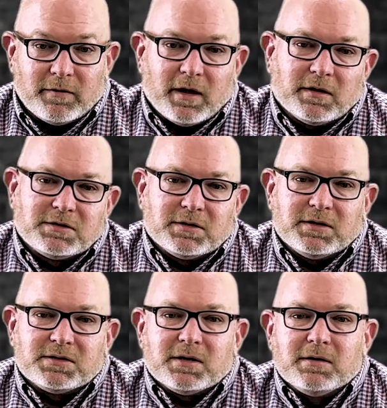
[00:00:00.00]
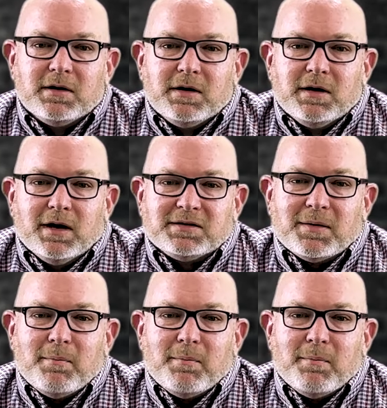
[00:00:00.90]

That actually is a